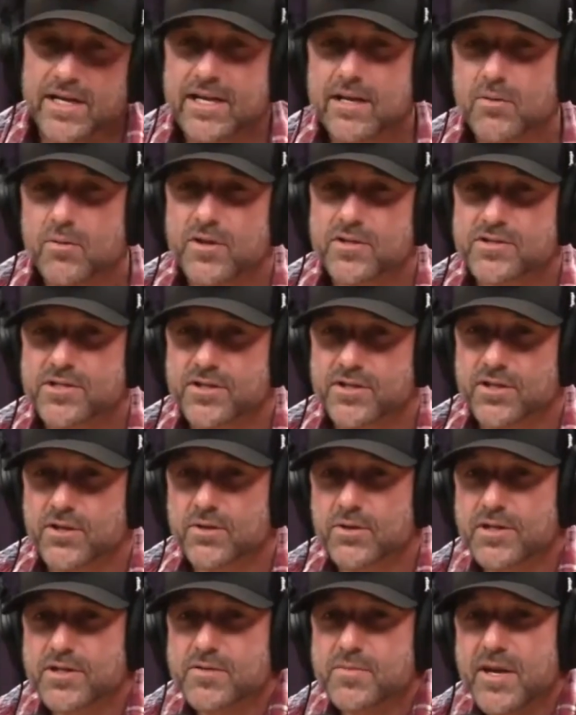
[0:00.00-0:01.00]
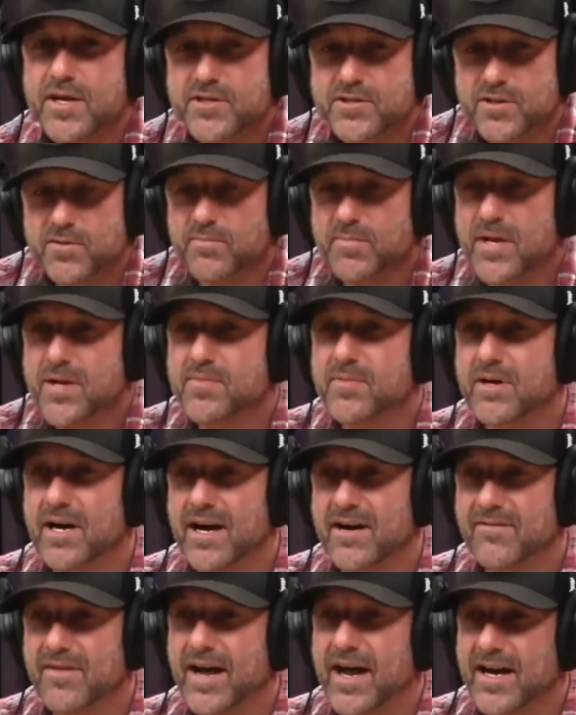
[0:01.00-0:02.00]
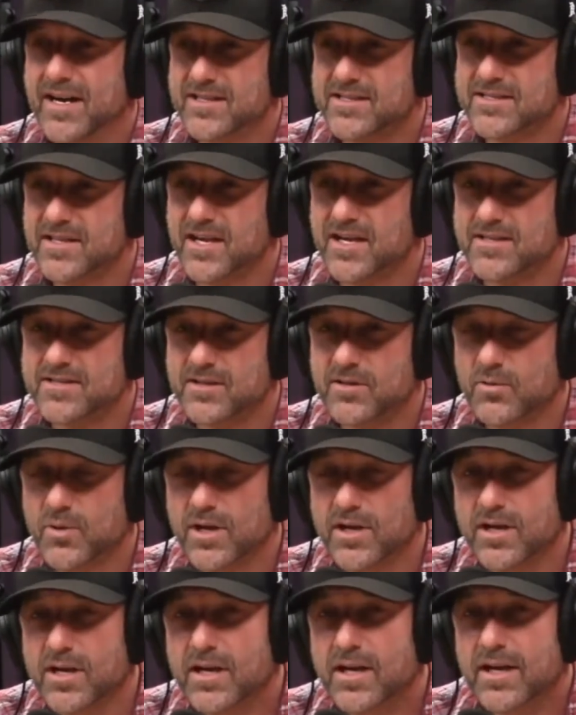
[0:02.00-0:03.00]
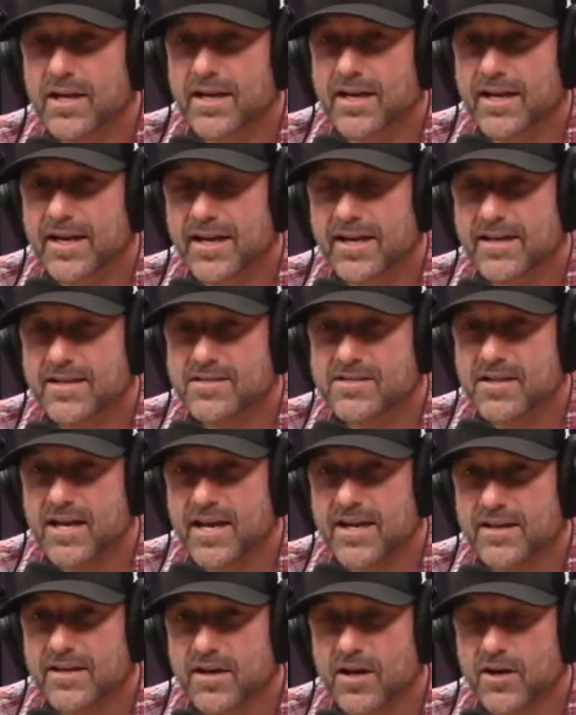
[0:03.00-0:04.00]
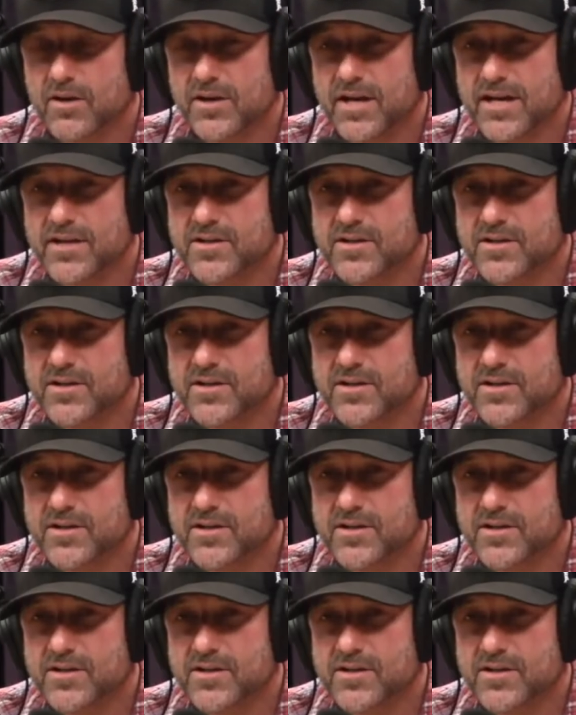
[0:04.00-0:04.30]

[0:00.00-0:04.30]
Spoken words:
he wants to do is make sure people have access. And it's like, okay.